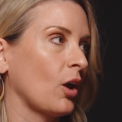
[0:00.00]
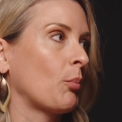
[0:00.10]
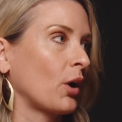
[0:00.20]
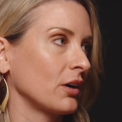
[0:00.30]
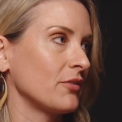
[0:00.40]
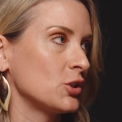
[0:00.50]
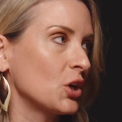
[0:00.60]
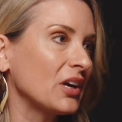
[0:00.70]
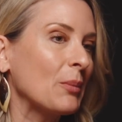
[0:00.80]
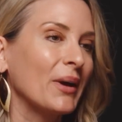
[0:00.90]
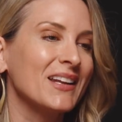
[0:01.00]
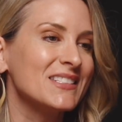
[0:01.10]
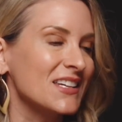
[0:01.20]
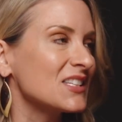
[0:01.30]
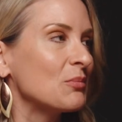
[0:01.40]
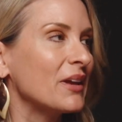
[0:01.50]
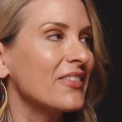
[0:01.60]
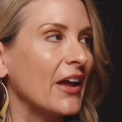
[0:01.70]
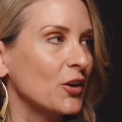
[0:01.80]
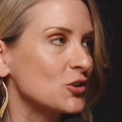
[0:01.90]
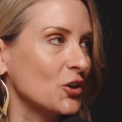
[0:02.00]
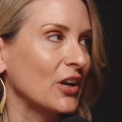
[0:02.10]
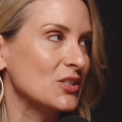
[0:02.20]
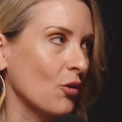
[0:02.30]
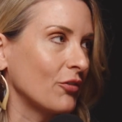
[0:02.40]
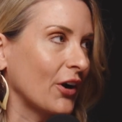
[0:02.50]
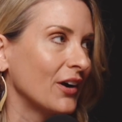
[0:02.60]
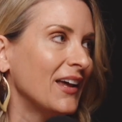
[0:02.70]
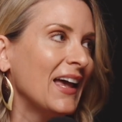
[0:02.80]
a part of the journey, but it doesn't mean that your journey's over.